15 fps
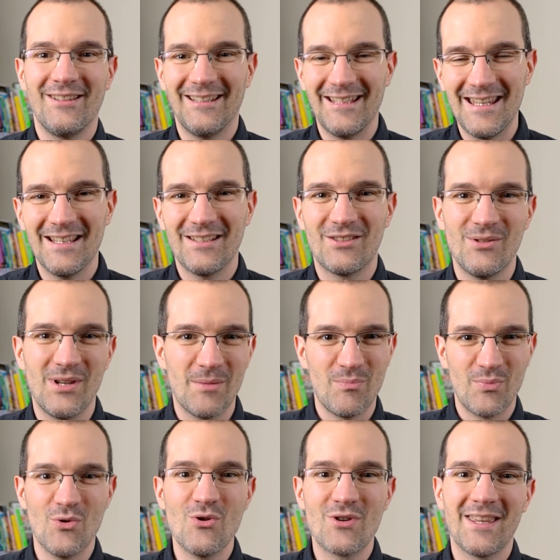link to that
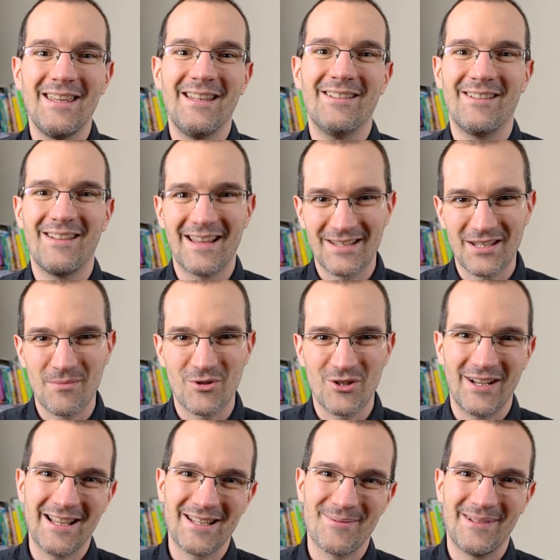book in the description
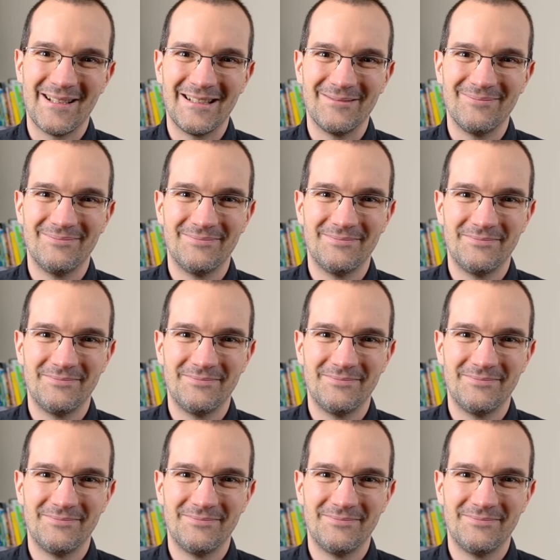as well.